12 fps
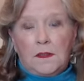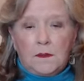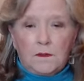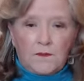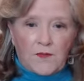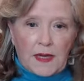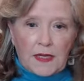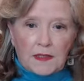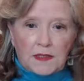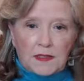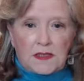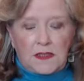
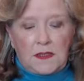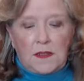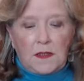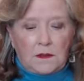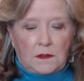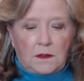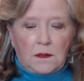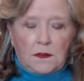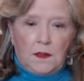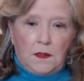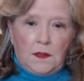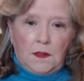fantasy or
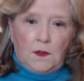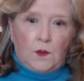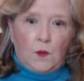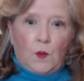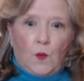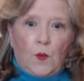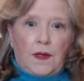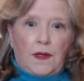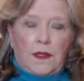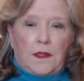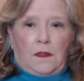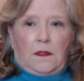
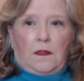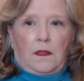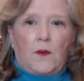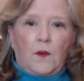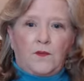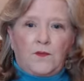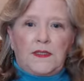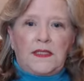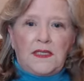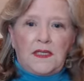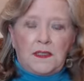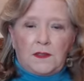what I want for
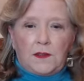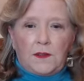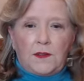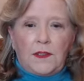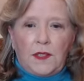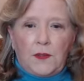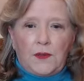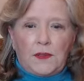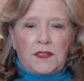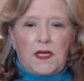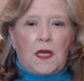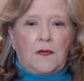dinner. It's
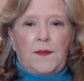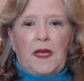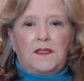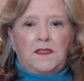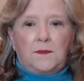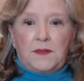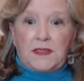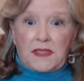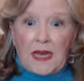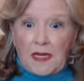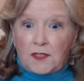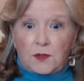not about
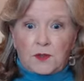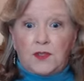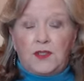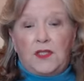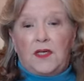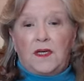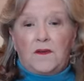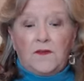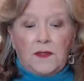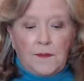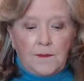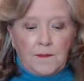substantial stuff.
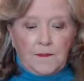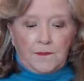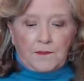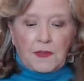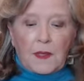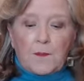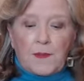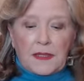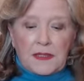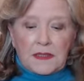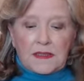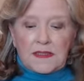But
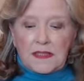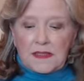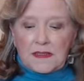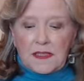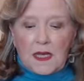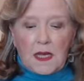it says,